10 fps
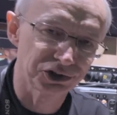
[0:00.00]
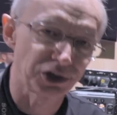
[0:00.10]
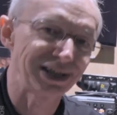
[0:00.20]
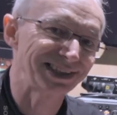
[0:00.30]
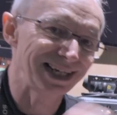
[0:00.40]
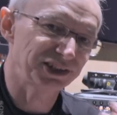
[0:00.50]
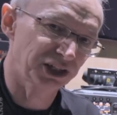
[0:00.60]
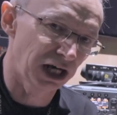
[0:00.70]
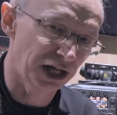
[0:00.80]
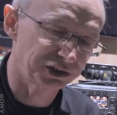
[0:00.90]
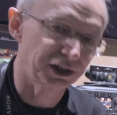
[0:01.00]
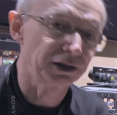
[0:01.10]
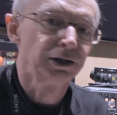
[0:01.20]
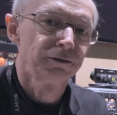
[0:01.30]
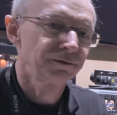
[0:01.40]
so there's less clutter
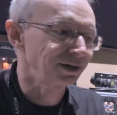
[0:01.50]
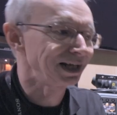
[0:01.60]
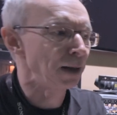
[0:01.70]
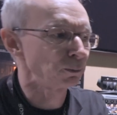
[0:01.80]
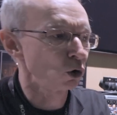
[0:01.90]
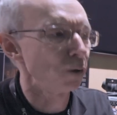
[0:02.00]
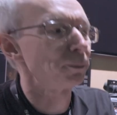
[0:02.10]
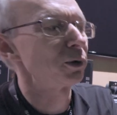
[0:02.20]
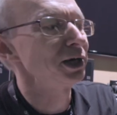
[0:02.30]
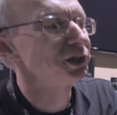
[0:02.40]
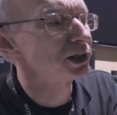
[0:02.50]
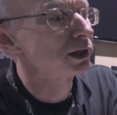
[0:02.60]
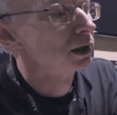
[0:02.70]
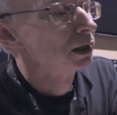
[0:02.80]
for the camera operator.